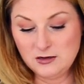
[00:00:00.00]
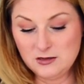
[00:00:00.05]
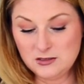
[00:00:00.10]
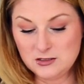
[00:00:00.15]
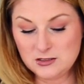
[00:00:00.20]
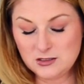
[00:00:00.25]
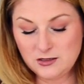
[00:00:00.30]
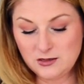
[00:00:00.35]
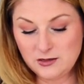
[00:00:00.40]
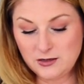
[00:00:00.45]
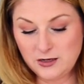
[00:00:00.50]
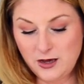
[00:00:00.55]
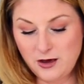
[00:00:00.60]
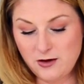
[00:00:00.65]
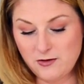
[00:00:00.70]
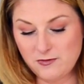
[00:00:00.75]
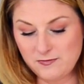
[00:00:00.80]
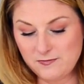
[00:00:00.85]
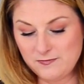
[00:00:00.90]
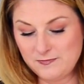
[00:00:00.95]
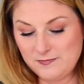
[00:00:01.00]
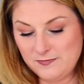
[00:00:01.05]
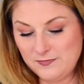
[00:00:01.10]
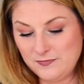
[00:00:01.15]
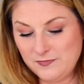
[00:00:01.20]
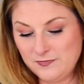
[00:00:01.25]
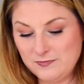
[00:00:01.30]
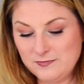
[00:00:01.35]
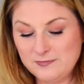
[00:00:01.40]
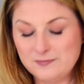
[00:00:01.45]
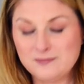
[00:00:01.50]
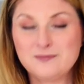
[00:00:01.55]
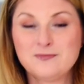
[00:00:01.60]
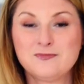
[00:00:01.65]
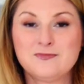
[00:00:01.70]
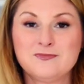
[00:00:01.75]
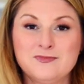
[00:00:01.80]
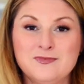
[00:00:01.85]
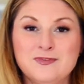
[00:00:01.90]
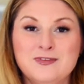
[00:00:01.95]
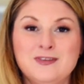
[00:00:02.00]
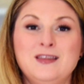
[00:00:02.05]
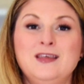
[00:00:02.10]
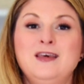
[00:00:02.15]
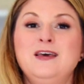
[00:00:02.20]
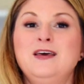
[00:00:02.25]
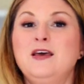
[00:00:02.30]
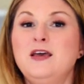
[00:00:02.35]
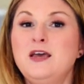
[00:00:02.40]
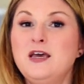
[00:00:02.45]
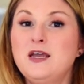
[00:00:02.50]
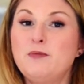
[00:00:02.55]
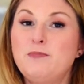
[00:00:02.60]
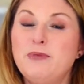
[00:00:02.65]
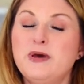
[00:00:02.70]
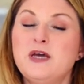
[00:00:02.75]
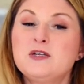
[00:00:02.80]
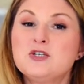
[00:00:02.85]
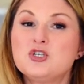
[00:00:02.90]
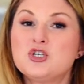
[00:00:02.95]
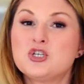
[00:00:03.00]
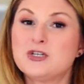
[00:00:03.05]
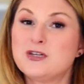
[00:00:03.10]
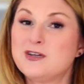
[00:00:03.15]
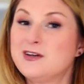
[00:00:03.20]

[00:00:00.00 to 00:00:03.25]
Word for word: So there you go. In a pinch,